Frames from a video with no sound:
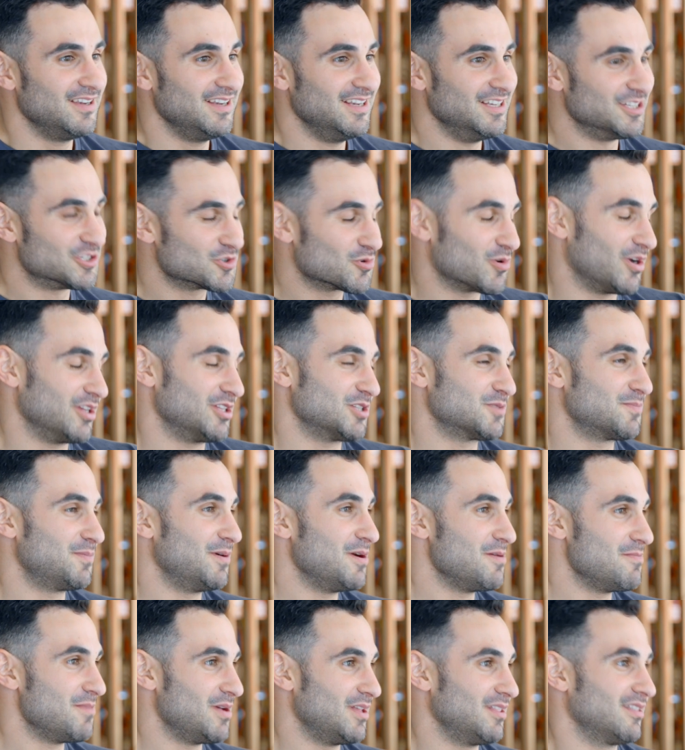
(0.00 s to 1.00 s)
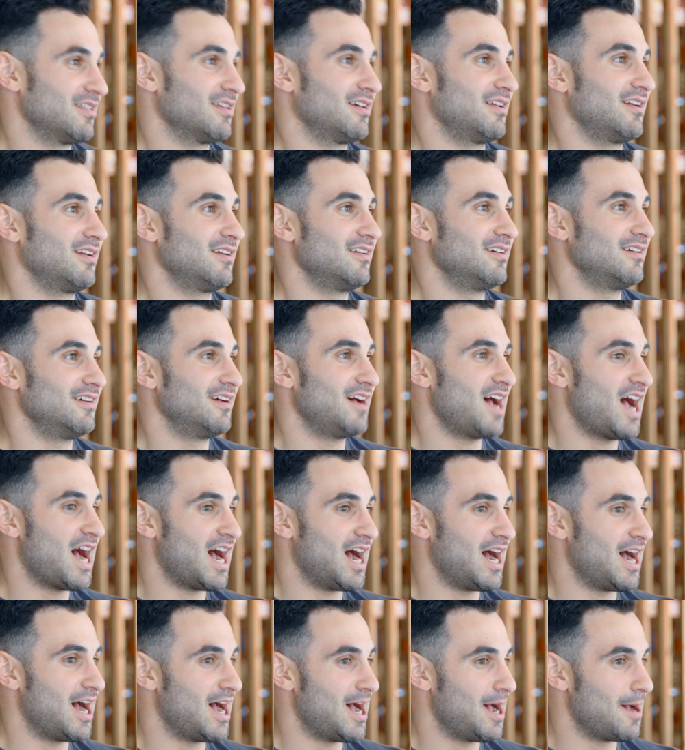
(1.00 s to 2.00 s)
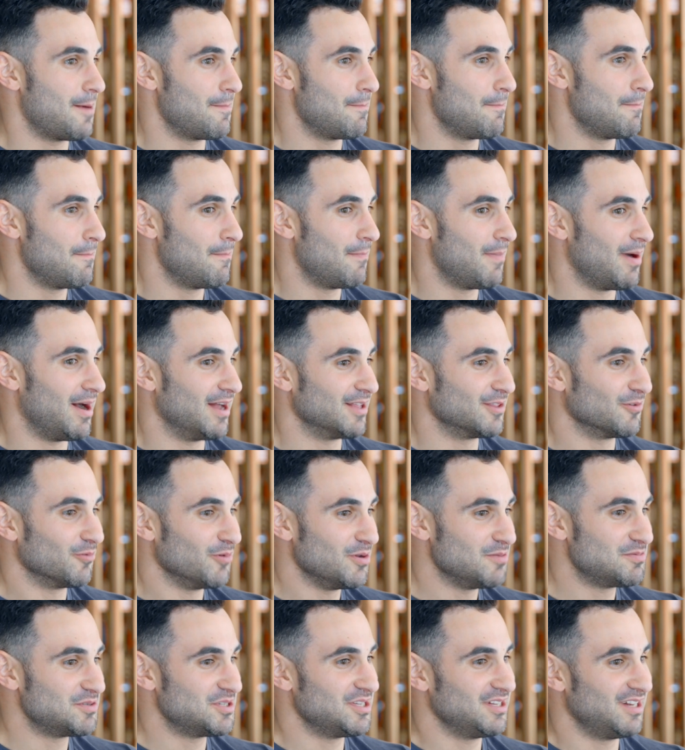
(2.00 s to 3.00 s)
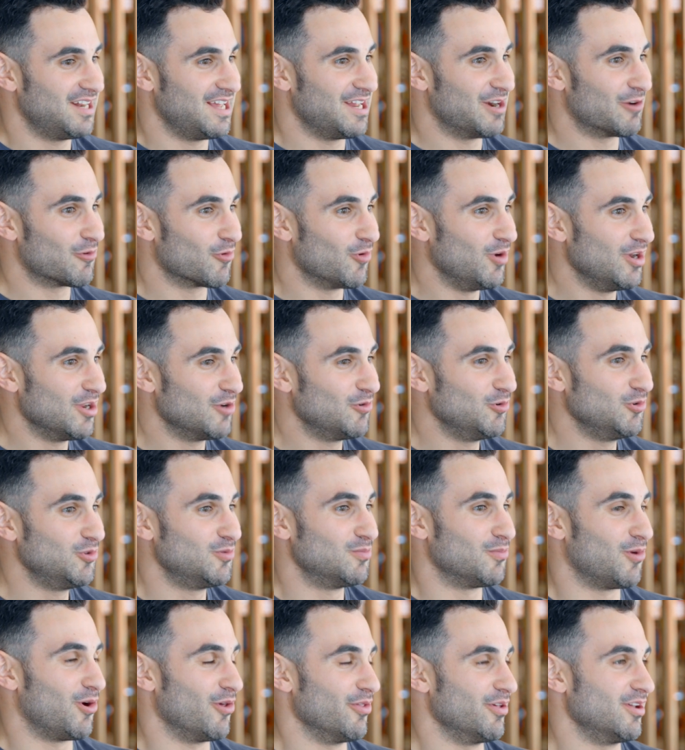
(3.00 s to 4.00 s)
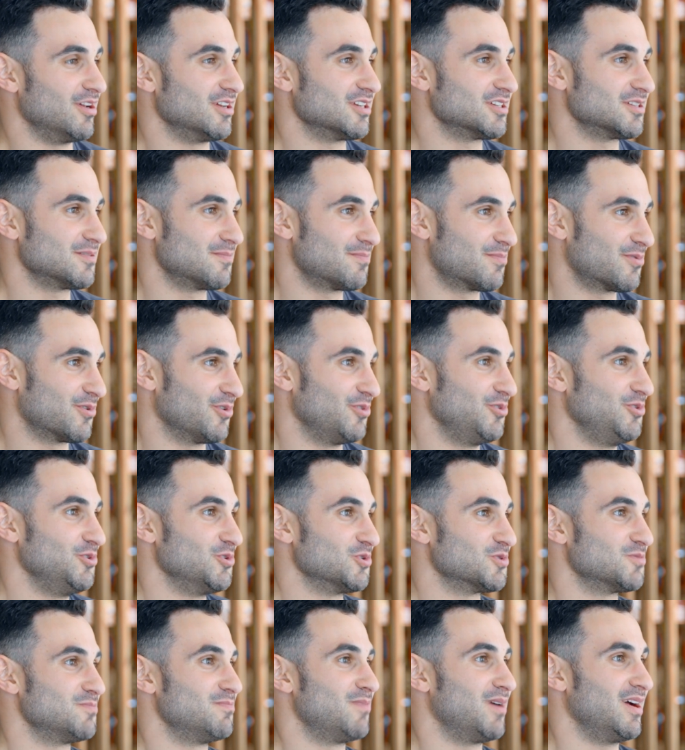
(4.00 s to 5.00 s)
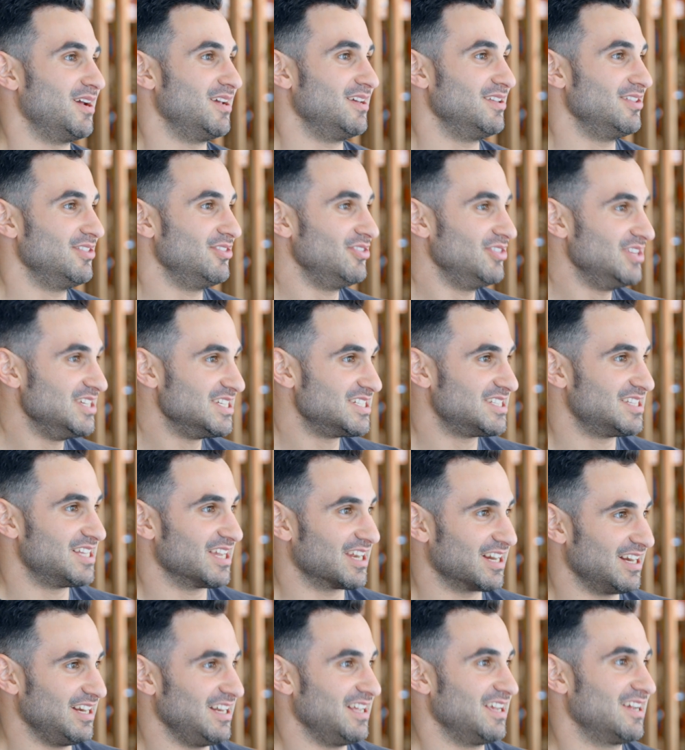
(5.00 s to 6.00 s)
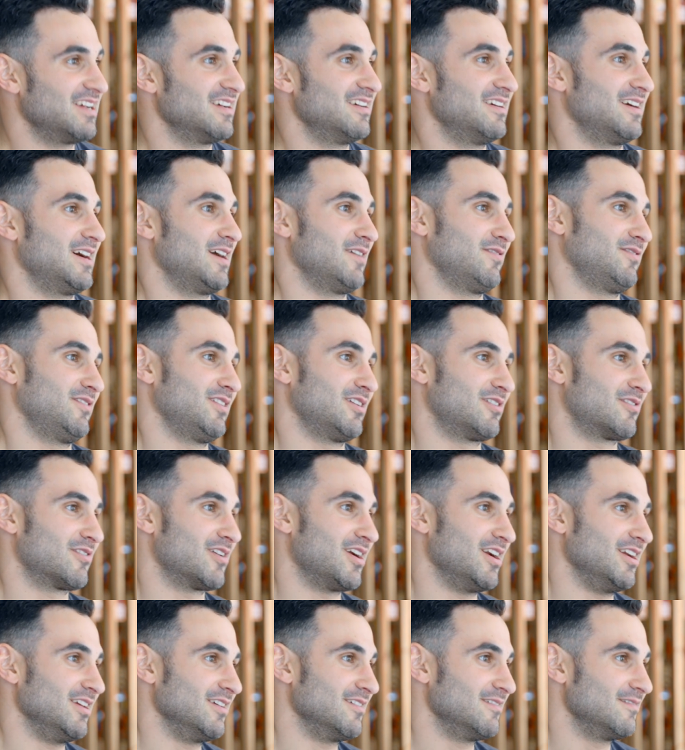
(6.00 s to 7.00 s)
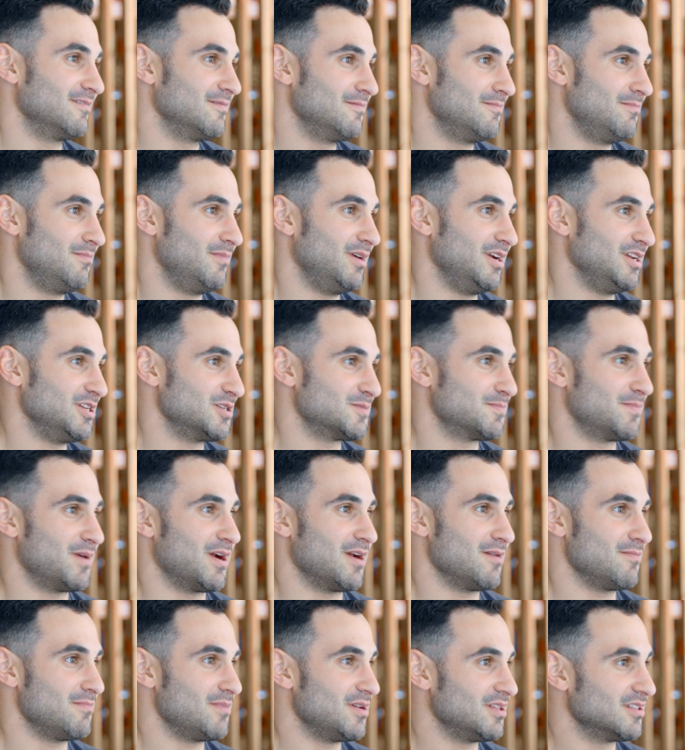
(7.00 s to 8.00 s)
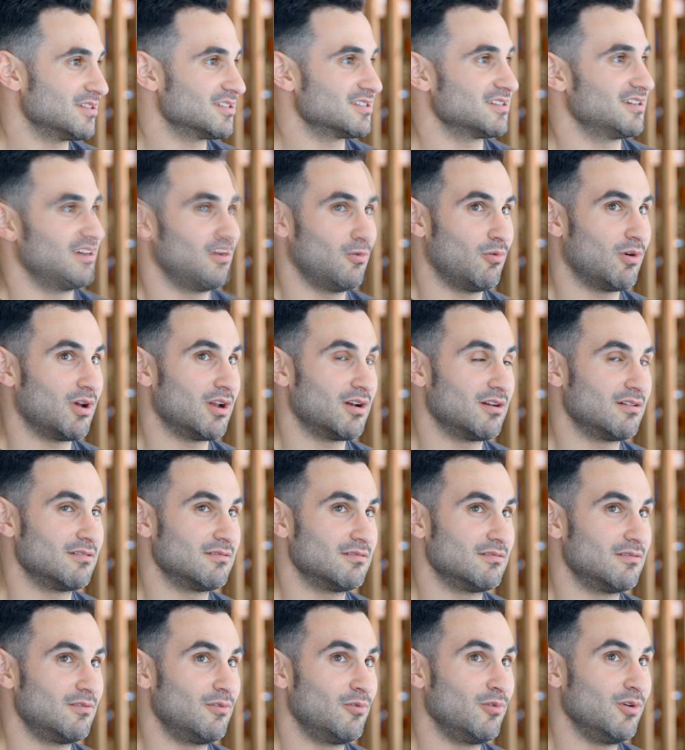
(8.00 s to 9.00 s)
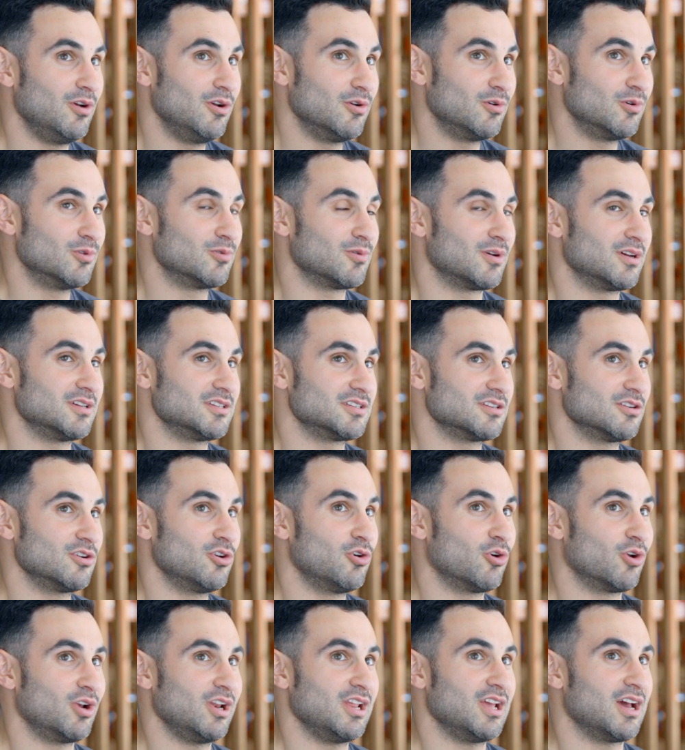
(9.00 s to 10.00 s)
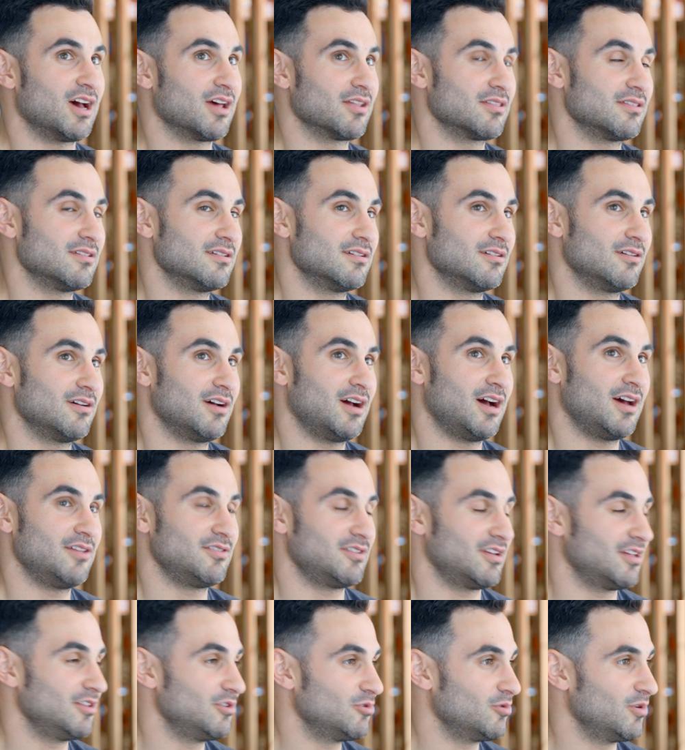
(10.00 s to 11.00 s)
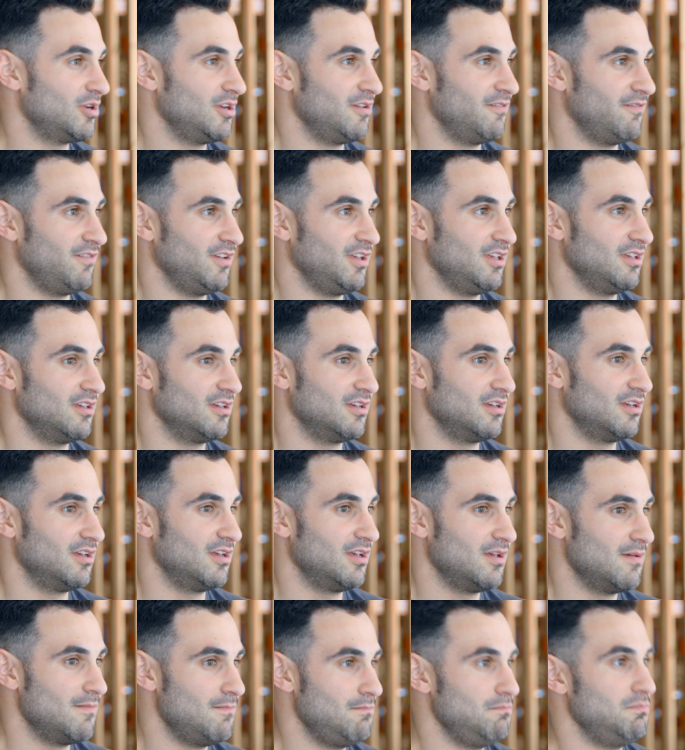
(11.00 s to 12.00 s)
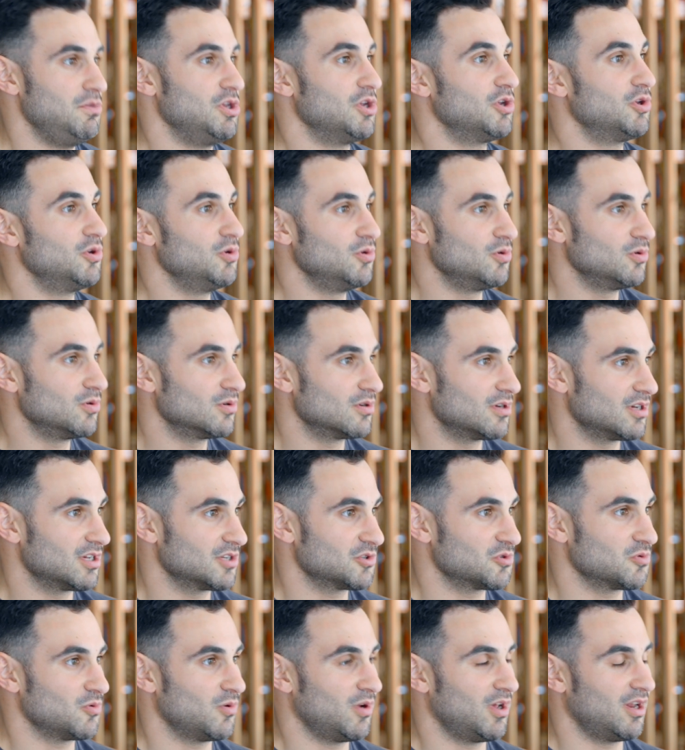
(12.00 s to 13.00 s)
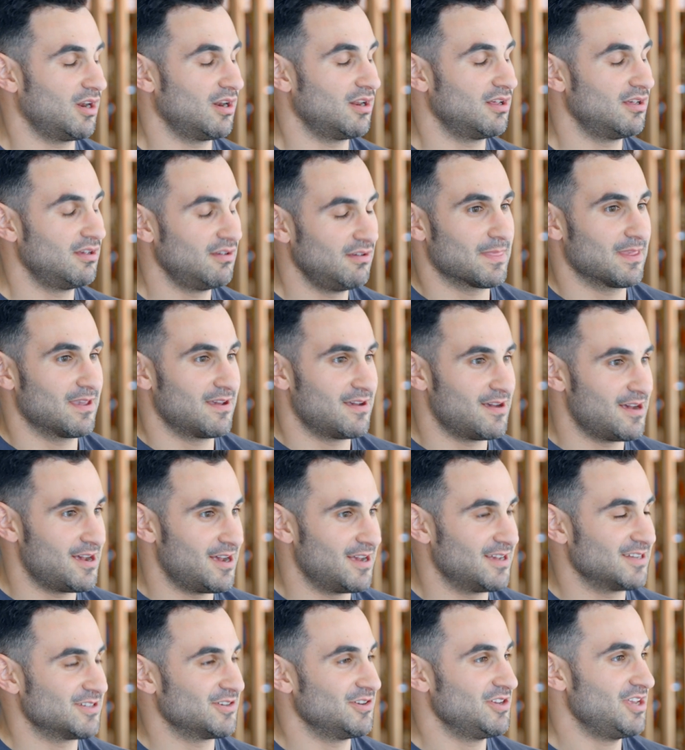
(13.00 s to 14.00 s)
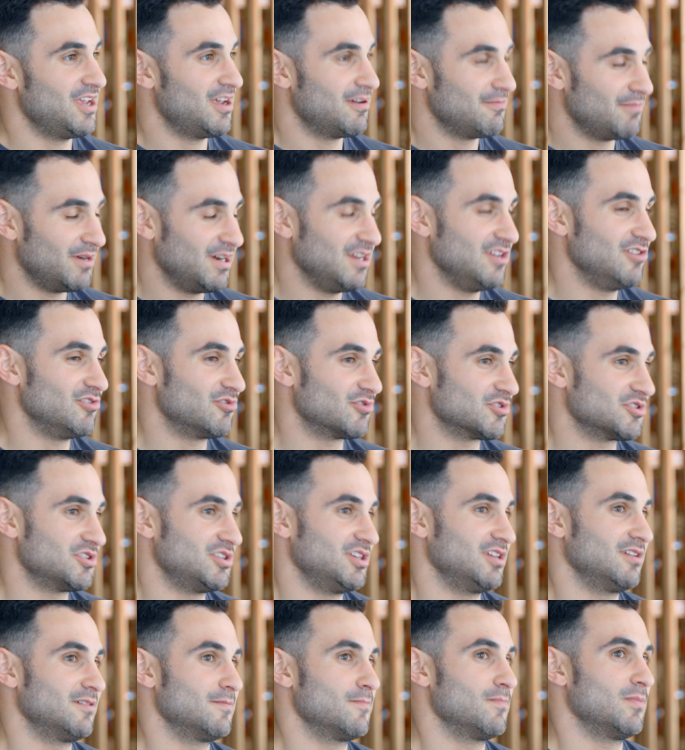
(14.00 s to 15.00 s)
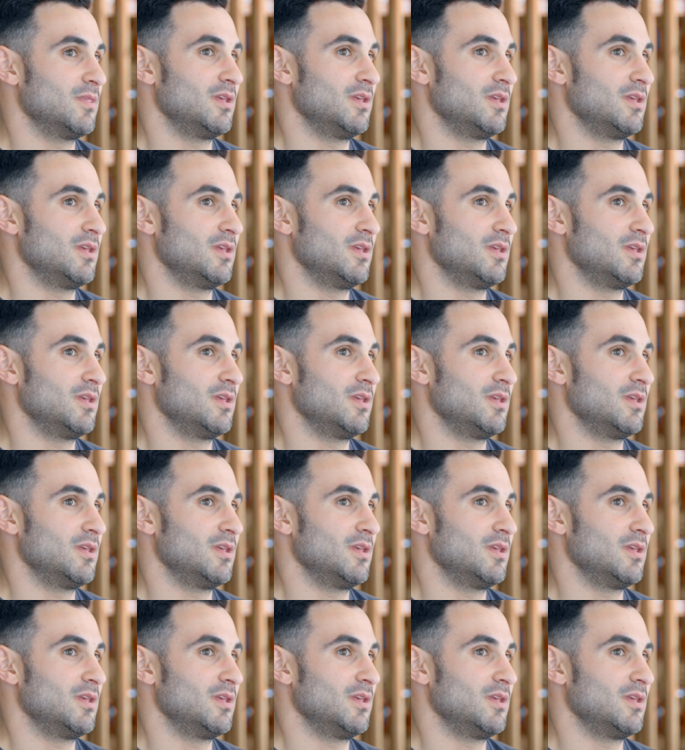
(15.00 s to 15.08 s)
It's quite experimental, but we've seen like really good models produced by this technique after running many experiments. One really good one is Goliath, 120V, MiQ as well. So yeah, very interesting.